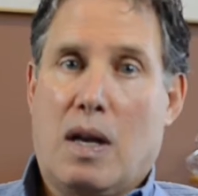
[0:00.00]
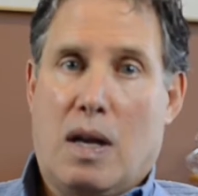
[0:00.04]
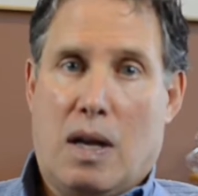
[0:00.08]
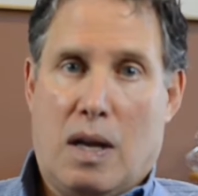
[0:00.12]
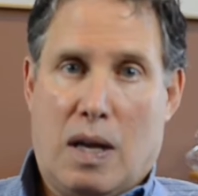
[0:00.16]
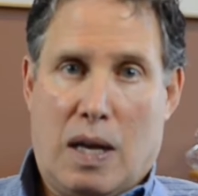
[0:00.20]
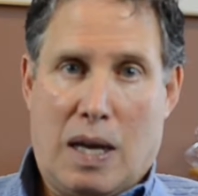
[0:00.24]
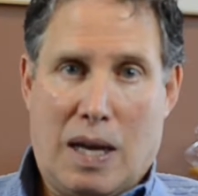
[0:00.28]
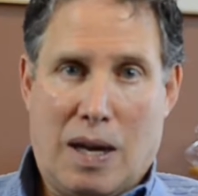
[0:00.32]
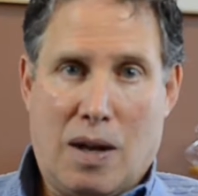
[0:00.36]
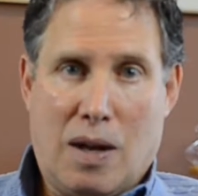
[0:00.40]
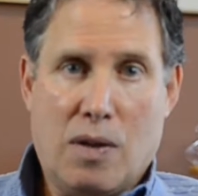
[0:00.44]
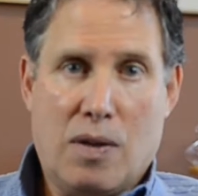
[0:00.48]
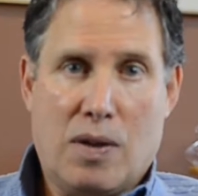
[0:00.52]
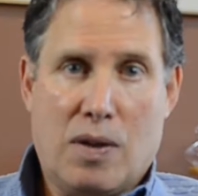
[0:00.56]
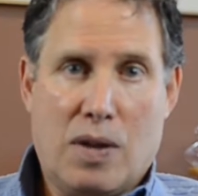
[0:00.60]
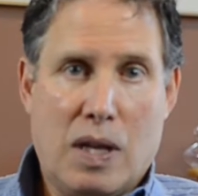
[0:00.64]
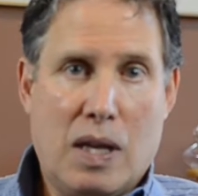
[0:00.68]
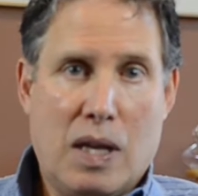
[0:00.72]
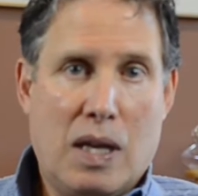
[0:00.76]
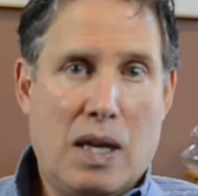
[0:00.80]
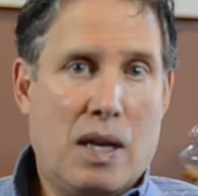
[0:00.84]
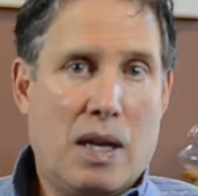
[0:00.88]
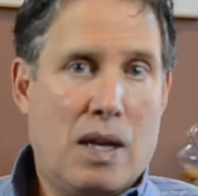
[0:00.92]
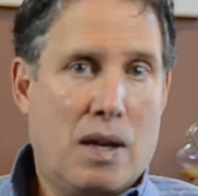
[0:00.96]

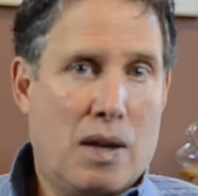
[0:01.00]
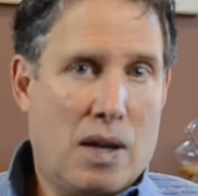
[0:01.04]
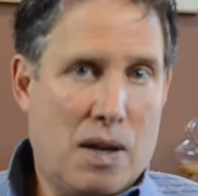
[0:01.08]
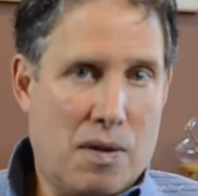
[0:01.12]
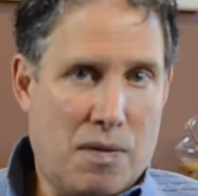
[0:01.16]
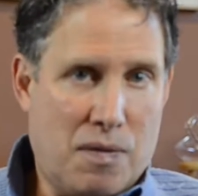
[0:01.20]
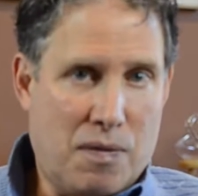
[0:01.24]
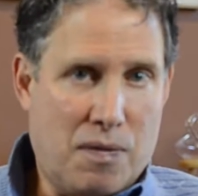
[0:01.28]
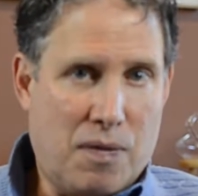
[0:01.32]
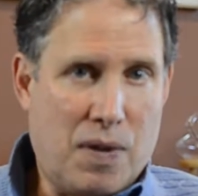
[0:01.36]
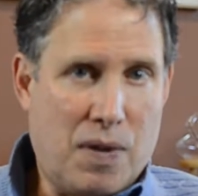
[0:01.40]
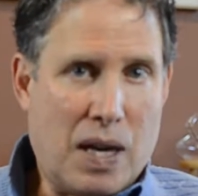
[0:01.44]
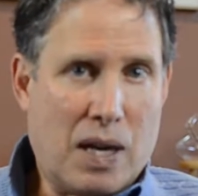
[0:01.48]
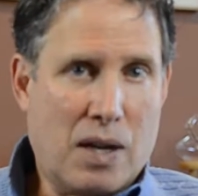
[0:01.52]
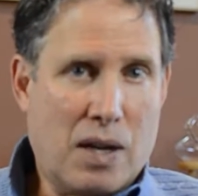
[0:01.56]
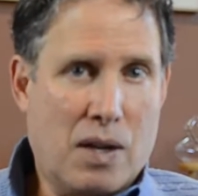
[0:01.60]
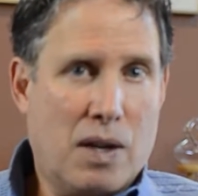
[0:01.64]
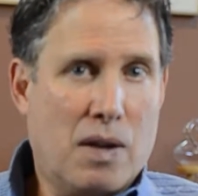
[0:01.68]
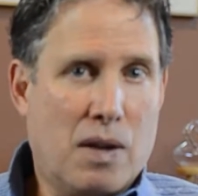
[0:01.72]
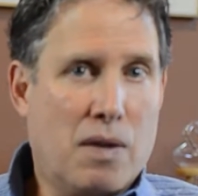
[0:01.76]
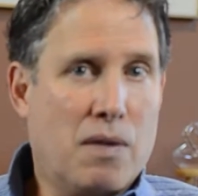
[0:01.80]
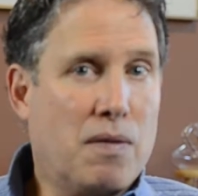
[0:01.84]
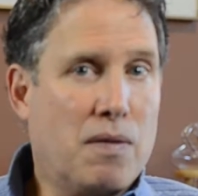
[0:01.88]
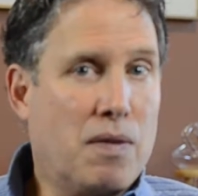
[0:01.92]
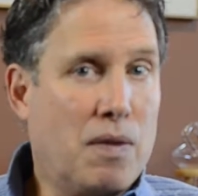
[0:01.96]
healthy,
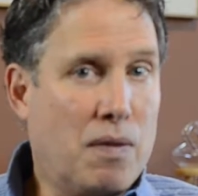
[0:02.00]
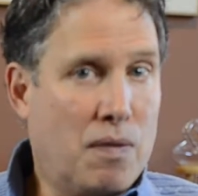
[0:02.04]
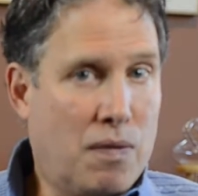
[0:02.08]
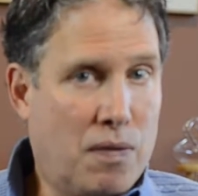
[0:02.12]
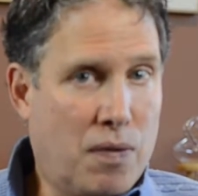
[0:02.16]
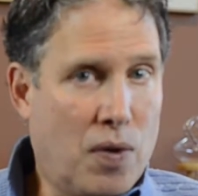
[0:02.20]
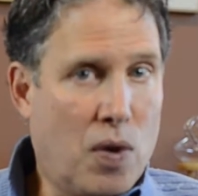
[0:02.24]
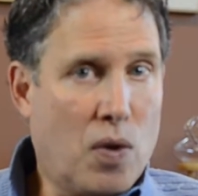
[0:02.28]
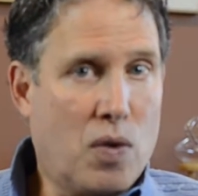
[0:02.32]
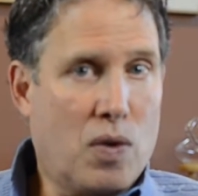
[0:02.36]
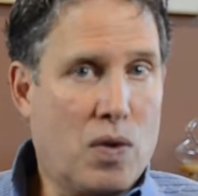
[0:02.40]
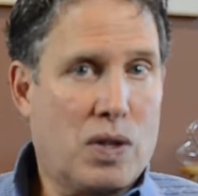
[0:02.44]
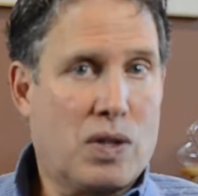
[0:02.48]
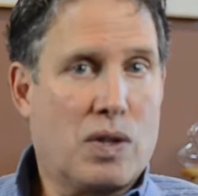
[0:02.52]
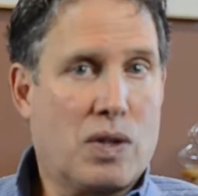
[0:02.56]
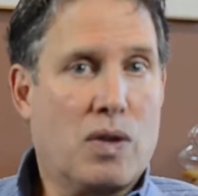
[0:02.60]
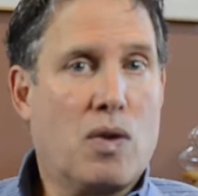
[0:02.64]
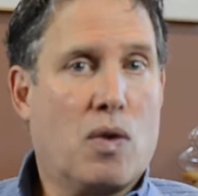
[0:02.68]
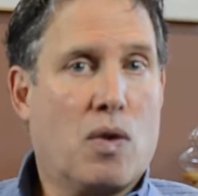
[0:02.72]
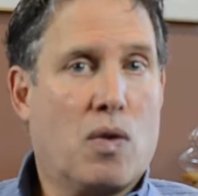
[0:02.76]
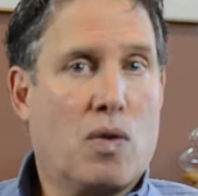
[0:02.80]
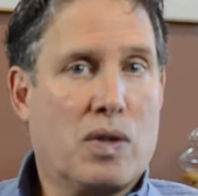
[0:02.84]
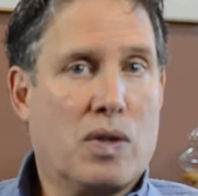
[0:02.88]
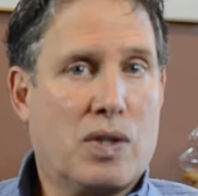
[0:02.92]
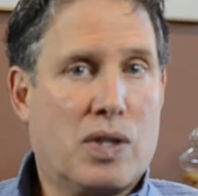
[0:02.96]
effective, focused
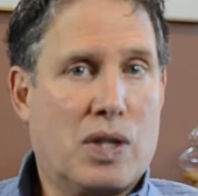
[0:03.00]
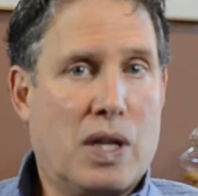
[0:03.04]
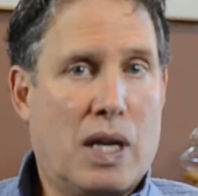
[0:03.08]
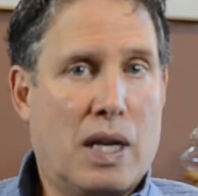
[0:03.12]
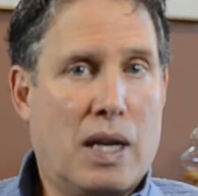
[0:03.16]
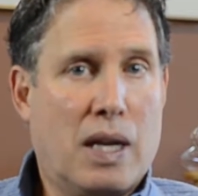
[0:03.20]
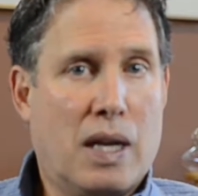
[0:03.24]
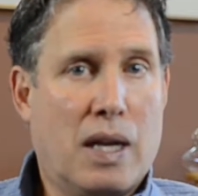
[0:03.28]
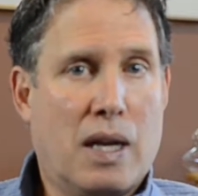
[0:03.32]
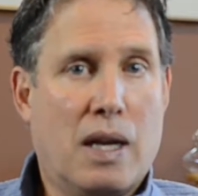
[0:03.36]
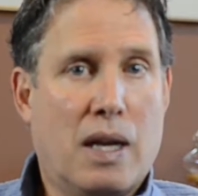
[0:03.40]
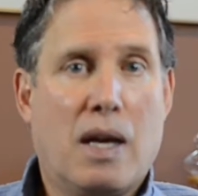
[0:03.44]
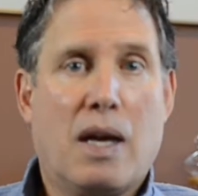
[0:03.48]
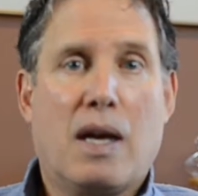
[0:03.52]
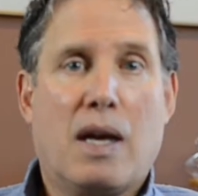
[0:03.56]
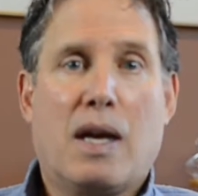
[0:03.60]
goal setting,